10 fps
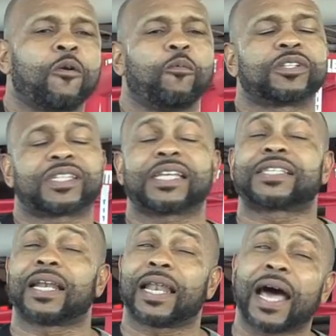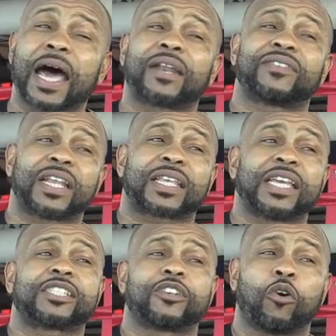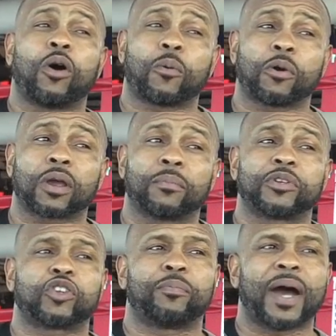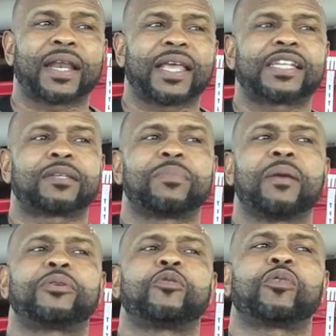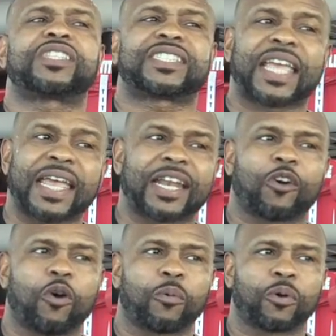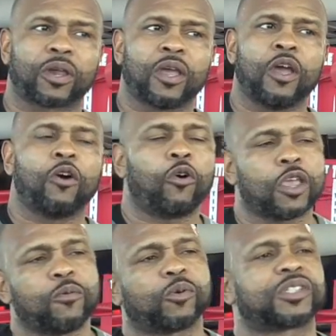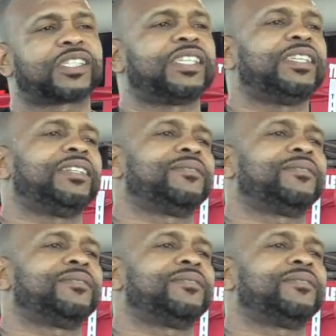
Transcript: which takes a lot of dedication and hard work, but your body has to be able to withstand that hard work, or you won't succeed.